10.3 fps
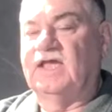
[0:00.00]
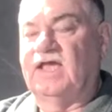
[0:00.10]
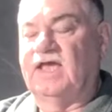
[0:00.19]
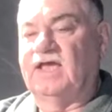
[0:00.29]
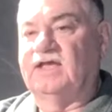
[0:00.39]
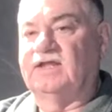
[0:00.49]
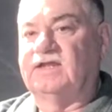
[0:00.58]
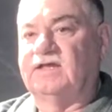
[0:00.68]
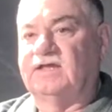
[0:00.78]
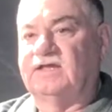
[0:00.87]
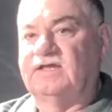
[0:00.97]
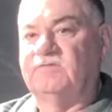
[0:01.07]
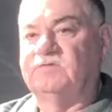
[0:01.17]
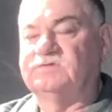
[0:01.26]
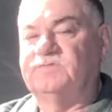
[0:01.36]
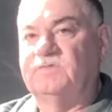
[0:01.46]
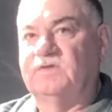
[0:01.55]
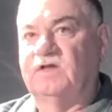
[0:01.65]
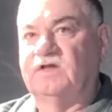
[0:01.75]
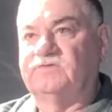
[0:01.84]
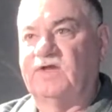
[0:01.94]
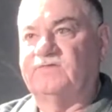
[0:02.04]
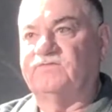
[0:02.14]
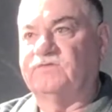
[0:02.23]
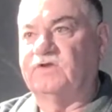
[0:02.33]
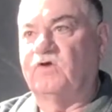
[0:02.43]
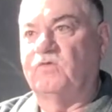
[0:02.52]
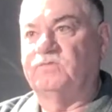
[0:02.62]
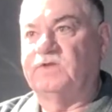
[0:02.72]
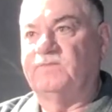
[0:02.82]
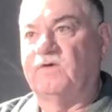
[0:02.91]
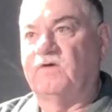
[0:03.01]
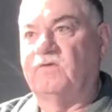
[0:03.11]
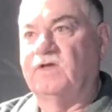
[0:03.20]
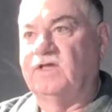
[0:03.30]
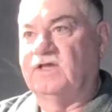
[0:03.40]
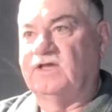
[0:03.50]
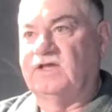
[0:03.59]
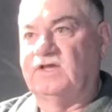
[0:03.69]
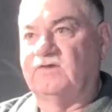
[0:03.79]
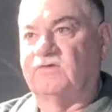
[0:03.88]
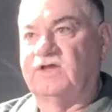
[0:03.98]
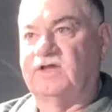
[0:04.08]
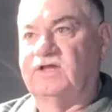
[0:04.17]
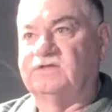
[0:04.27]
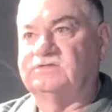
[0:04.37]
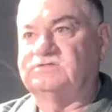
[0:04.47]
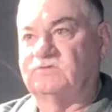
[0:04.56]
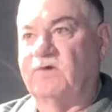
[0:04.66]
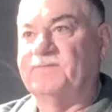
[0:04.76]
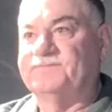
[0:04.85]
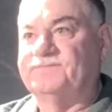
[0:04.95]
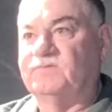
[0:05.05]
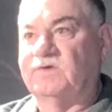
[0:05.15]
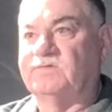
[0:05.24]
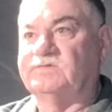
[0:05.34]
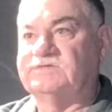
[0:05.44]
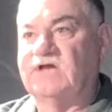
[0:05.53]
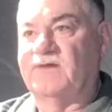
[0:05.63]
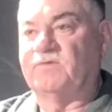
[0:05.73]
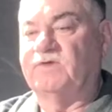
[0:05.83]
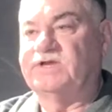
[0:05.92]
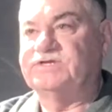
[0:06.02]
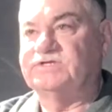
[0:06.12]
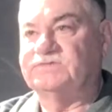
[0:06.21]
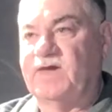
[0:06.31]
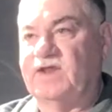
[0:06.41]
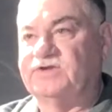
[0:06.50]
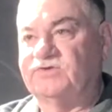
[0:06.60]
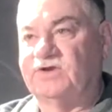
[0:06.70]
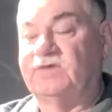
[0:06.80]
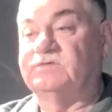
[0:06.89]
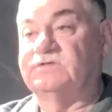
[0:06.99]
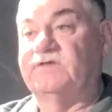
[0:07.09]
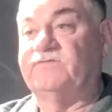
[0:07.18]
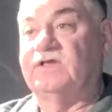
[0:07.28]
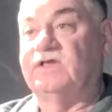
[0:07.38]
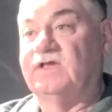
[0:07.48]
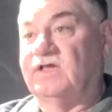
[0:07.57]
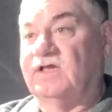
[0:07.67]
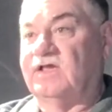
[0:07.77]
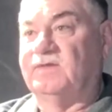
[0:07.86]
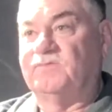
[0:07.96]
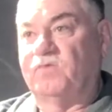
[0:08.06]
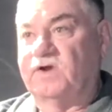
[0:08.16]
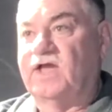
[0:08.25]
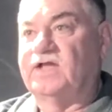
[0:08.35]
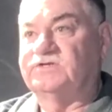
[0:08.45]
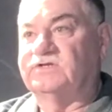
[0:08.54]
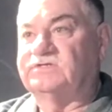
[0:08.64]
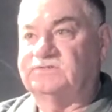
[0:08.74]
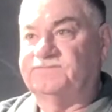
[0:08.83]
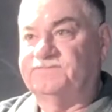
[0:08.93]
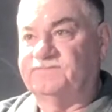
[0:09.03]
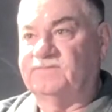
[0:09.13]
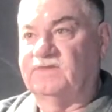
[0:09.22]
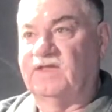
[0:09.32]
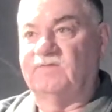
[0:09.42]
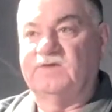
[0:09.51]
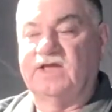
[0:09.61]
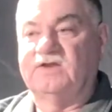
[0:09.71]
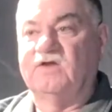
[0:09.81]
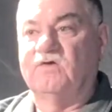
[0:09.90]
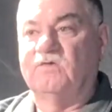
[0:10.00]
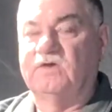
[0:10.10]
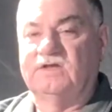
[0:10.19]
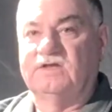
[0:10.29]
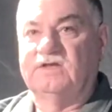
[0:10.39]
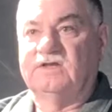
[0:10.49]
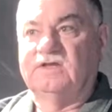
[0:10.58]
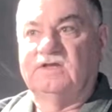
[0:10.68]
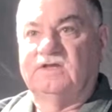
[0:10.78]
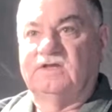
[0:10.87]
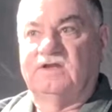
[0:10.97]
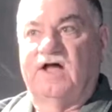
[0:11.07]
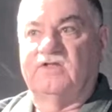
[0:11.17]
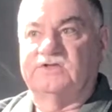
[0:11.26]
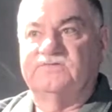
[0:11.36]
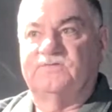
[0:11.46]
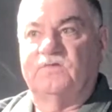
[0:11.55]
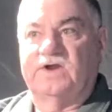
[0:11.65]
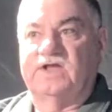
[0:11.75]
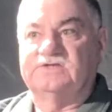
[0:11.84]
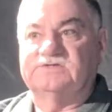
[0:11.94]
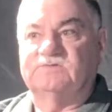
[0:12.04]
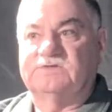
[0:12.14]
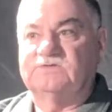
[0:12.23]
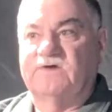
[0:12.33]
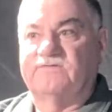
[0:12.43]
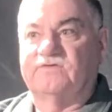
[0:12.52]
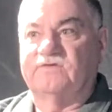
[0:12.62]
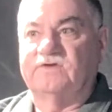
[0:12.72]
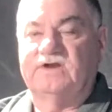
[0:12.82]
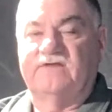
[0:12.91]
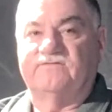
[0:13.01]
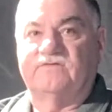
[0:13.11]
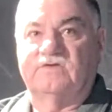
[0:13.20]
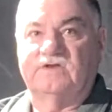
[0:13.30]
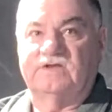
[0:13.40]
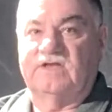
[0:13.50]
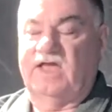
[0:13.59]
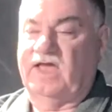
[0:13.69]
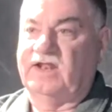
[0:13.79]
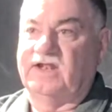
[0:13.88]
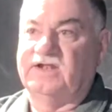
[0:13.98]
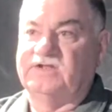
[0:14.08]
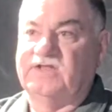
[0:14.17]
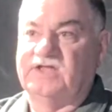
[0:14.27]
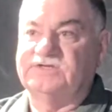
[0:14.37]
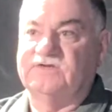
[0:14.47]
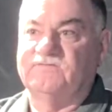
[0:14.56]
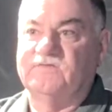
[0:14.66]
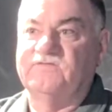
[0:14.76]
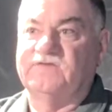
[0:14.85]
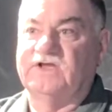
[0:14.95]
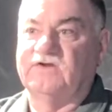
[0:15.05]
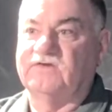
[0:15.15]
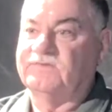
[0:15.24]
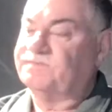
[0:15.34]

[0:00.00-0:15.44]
and he was transferred to the Home Depot here in Sequim, where he was the operations manager, and he was living in Port Angeles. And we had no knowledge of Port Angeles whatsoever, never had any intention of moving here,